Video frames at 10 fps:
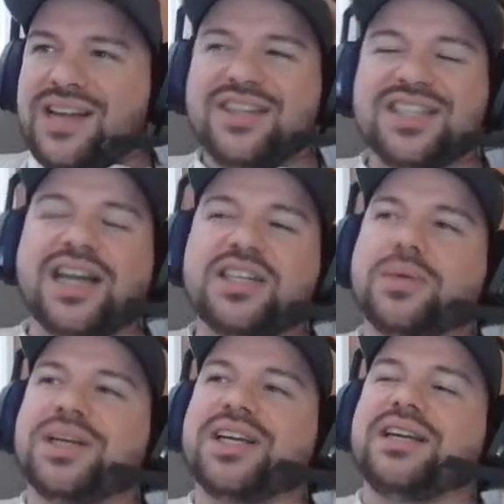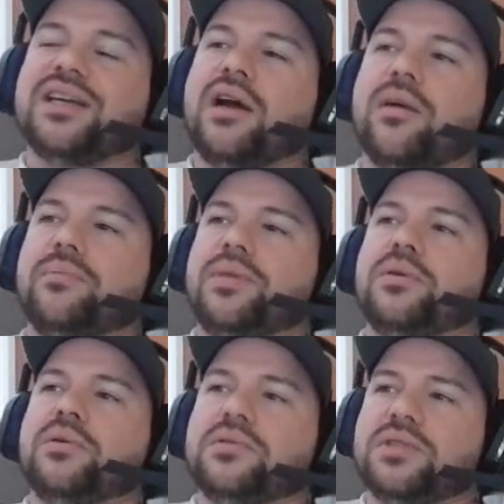This guy's been getting
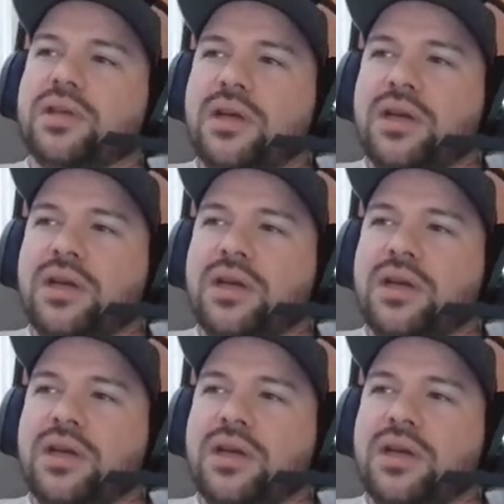abused.